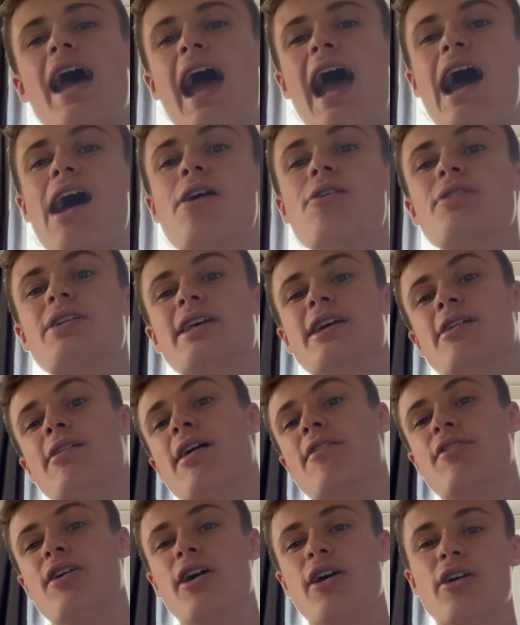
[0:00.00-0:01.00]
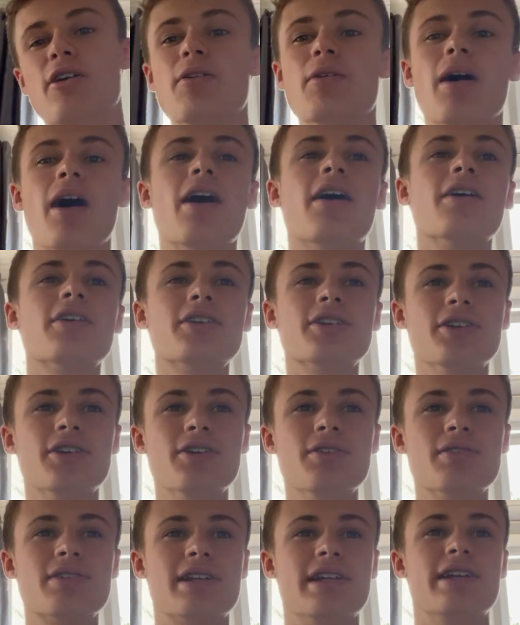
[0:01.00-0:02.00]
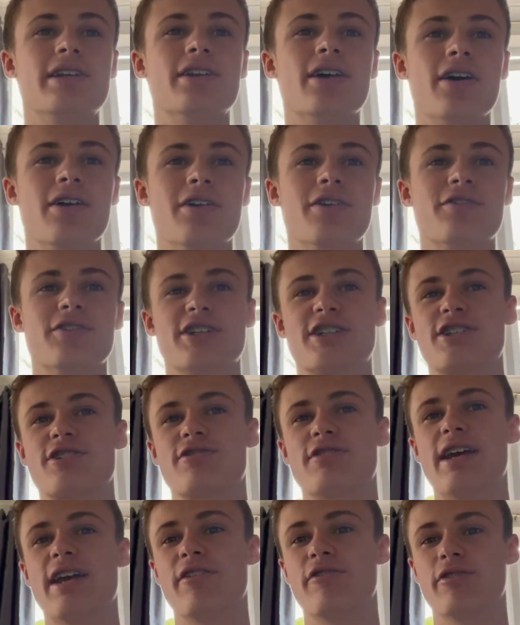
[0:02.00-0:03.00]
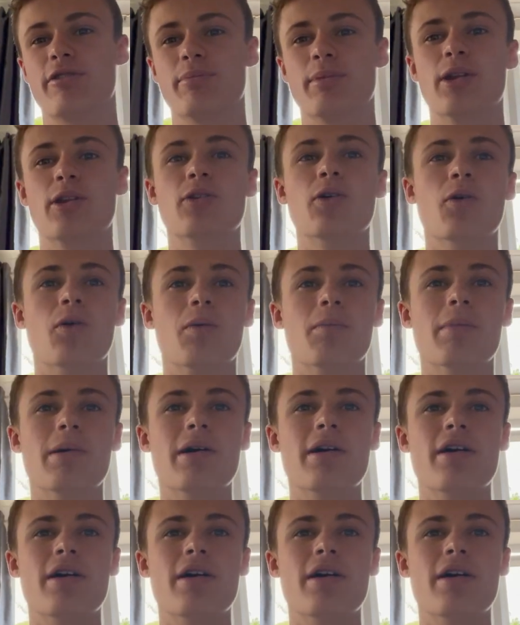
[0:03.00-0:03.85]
Audi, however, who aren't usually known for straying from the norm,